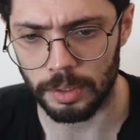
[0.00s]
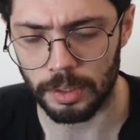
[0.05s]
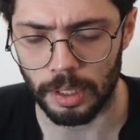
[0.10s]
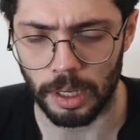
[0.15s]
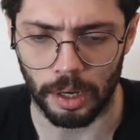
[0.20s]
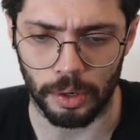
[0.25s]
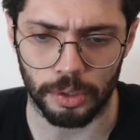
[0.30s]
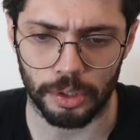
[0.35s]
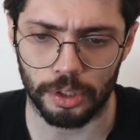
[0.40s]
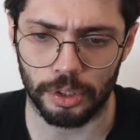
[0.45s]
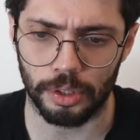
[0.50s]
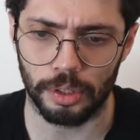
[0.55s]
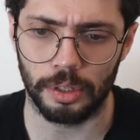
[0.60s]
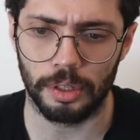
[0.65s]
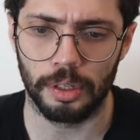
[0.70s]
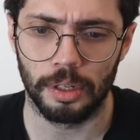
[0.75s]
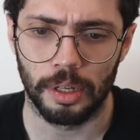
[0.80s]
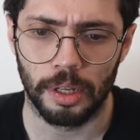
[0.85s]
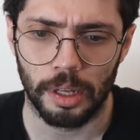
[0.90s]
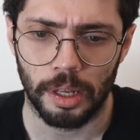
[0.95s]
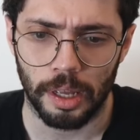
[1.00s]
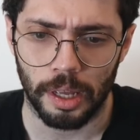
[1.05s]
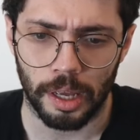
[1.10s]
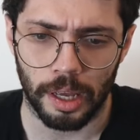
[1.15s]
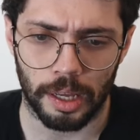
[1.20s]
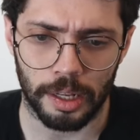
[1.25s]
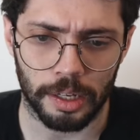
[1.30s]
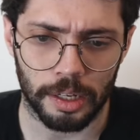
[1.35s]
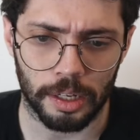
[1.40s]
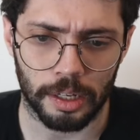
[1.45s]
how it should.
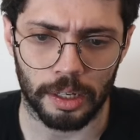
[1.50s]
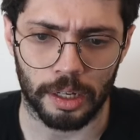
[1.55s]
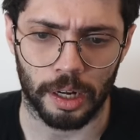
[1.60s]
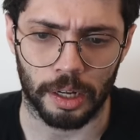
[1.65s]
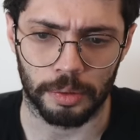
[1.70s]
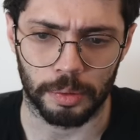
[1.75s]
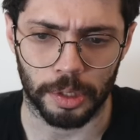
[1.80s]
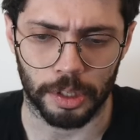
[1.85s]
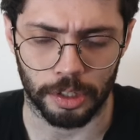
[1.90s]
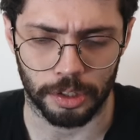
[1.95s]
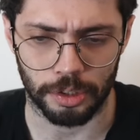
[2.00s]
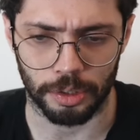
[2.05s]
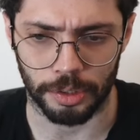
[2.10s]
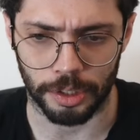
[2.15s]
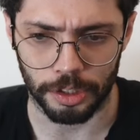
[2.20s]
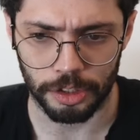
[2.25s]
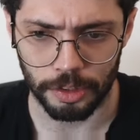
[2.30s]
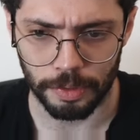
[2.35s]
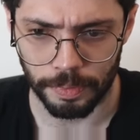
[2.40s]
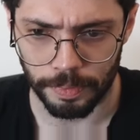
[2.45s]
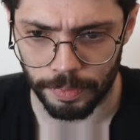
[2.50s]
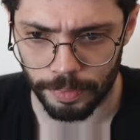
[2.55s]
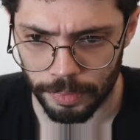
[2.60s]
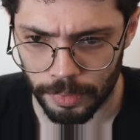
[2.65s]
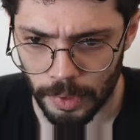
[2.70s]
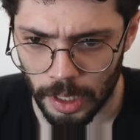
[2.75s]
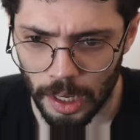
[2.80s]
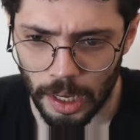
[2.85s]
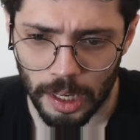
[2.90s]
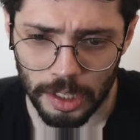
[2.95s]
And here I recurse on this.
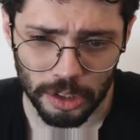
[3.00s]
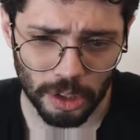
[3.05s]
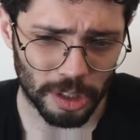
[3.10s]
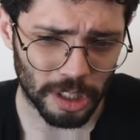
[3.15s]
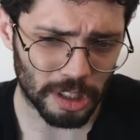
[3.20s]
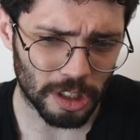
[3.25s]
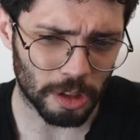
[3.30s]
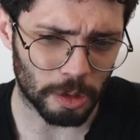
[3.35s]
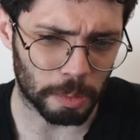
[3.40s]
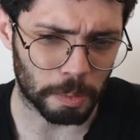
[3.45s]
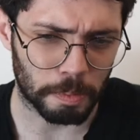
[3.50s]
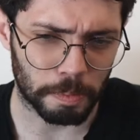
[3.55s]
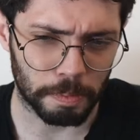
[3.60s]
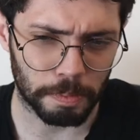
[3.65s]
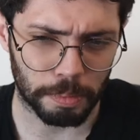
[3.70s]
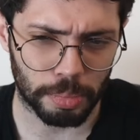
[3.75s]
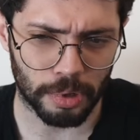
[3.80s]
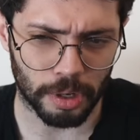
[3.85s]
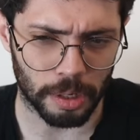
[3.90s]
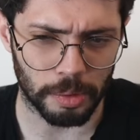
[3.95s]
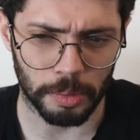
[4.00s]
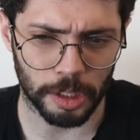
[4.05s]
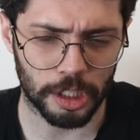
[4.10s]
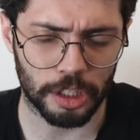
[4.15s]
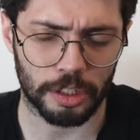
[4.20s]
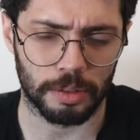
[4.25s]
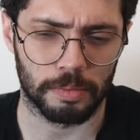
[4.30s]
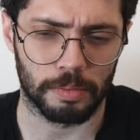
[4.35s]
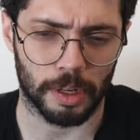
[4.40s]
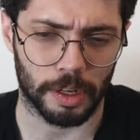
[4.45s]
So this is pretty much
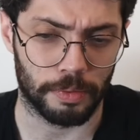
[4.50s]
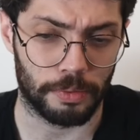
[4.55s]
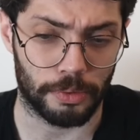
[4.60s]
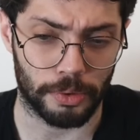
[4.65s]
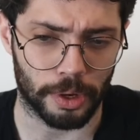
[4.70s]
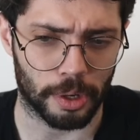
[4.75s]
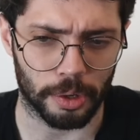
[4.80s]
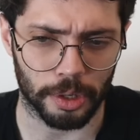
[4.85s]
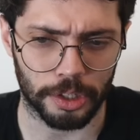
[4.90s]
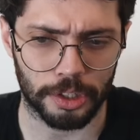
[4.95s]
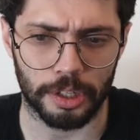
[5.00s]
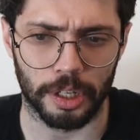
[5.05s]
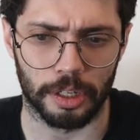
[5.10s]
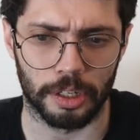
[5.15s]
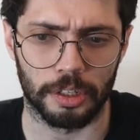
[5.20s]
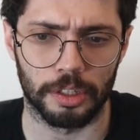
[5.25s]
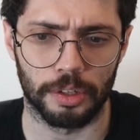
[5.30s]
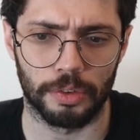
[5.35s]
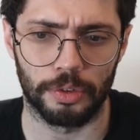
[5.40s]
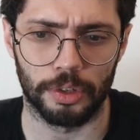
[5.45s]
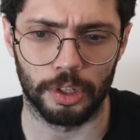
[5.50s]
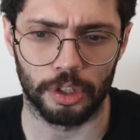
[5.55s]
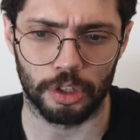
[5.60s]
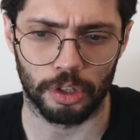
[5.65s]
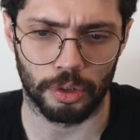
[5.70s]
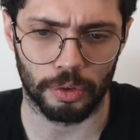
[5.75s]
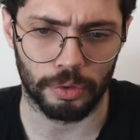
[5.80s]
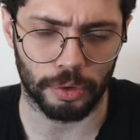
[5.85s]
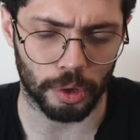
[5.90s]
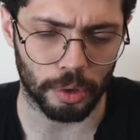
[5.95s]
a very standard
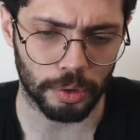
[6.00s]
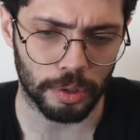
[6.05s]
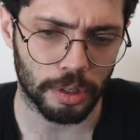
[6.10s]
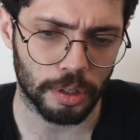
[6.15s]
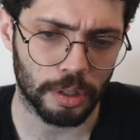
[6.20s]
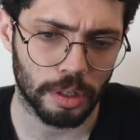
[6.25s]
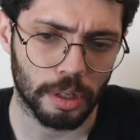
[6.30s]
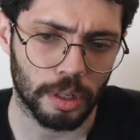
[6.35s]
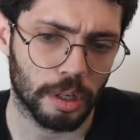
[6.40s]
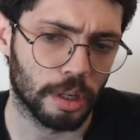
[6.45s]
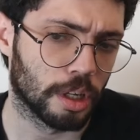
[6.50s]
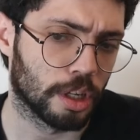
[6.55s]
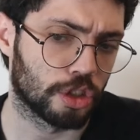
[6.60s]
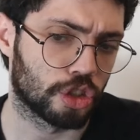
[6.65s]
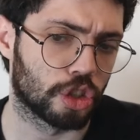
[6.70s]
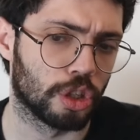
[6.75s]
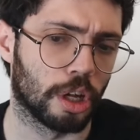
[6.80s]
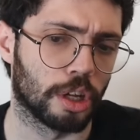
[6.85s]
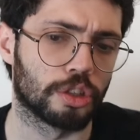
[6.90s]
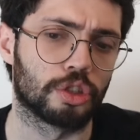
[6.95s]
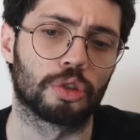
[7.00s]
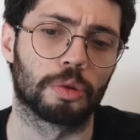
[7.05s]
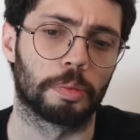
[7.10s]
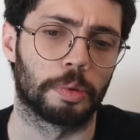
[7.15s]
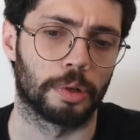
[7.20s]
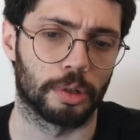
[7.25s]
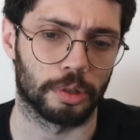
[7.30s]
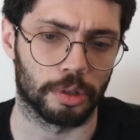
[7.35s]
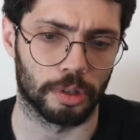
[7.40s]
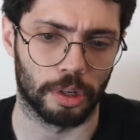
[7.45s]
definition of fold. It's not
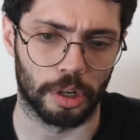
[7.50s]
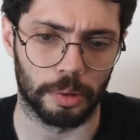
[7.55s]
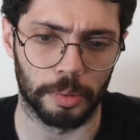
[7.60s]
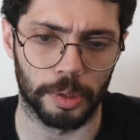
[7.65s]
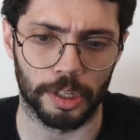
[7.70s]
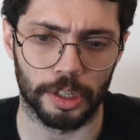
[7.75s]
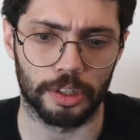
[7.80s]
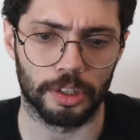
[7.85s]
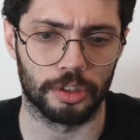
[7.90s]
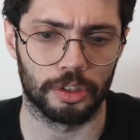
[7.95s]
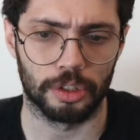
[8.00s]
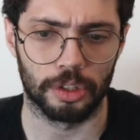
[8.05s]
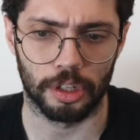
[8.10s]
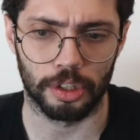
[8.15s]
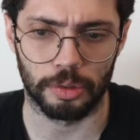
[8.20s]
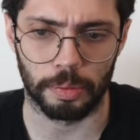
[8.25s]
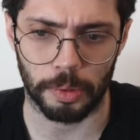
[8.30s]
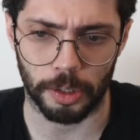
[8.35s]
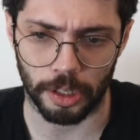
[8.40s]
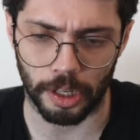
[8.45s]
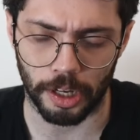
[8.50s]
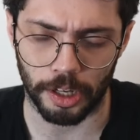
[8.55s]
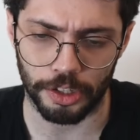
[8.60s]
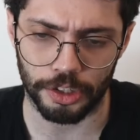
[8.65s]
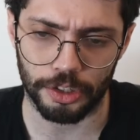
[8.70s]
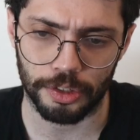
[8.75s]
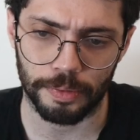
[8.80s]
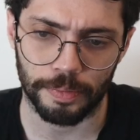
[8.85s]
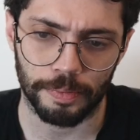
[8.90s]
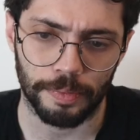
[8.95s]
super ergonomic. It's not super
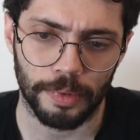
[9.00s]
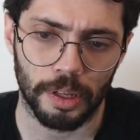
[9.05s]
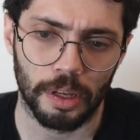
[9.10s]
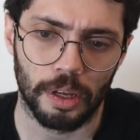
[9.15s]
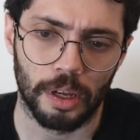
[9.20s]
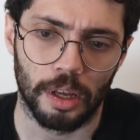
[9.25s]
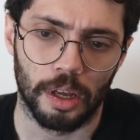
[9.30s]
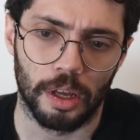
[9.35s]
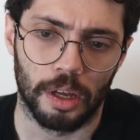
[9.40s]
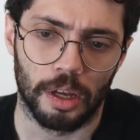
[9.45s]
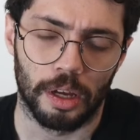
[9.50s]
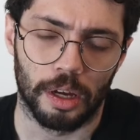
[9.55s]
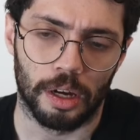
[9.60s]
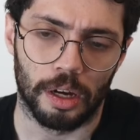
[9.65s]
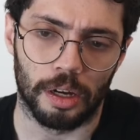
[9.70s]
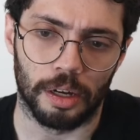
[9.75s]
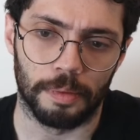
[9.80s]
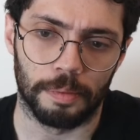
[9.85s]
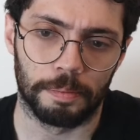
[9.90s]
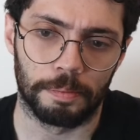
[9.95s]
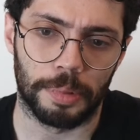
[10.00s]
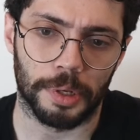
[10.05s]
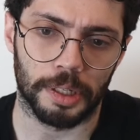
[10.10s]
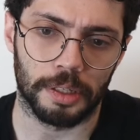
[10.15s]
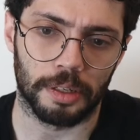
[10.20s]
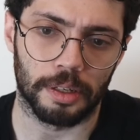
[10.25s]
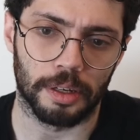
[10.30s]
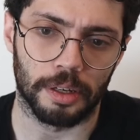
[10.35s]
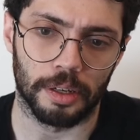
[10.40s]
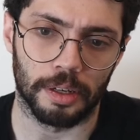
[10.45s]
nice.
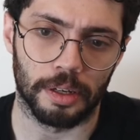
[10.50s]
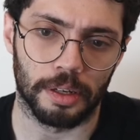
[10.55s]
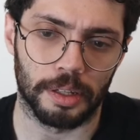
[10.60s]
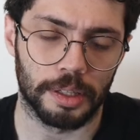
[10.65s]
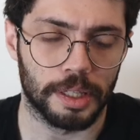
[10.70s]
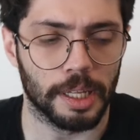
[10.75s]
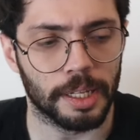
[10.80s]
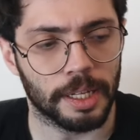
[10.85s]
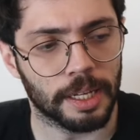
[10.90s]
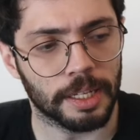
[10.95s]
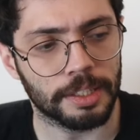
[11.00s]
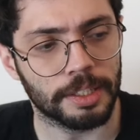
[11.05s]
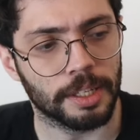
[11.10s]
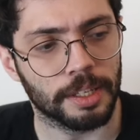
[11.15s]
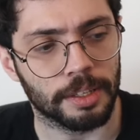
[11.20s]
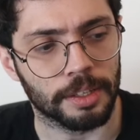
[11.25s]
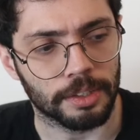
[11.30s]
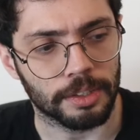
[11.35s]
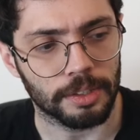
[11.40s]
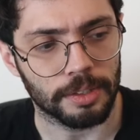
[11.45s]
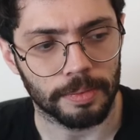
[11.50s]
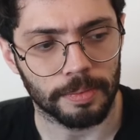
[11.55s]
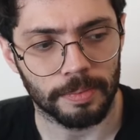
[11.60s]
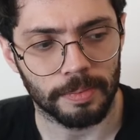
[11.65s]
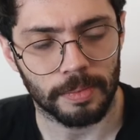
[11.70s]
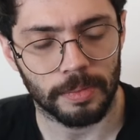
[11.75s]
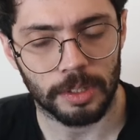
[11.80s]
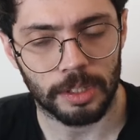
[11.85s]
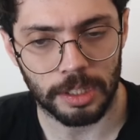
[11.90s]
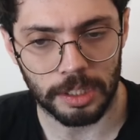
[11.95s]
But the nice thing is
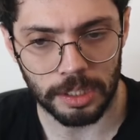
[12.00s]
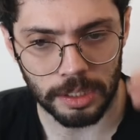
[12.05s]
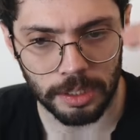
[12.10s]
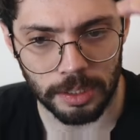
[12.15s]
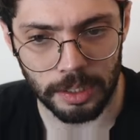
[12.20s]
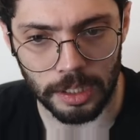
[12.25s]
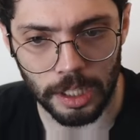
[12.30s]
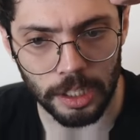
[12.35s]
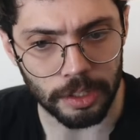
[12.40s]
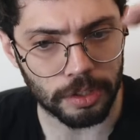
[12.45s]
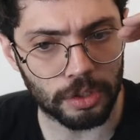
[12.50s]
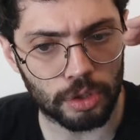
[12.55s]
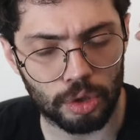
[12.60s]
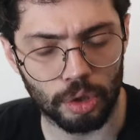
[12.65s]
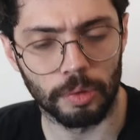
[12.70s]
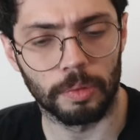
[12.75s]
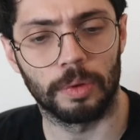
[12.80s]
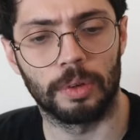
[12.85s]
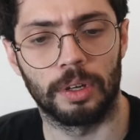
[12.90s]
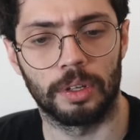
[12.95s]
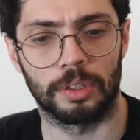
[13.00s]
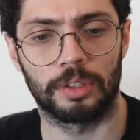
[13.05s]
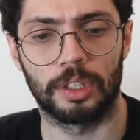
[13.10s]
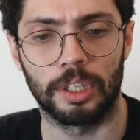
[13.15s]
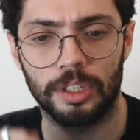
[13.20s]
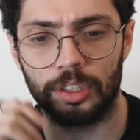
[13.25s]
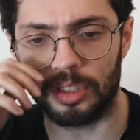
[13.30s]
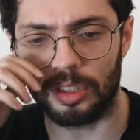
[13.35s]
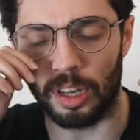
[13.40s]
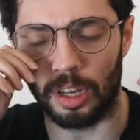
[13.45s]
this
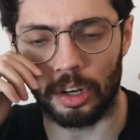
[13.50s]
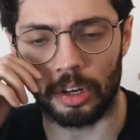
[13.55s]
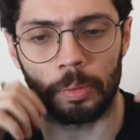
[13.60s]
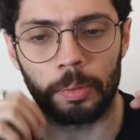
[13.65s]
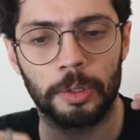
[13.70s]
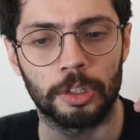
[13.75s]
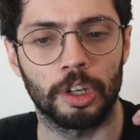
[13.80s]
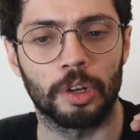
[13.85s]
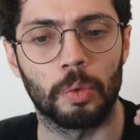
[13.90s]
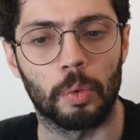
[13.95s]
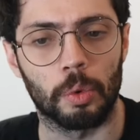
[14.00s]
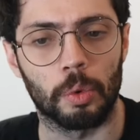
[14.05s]
100%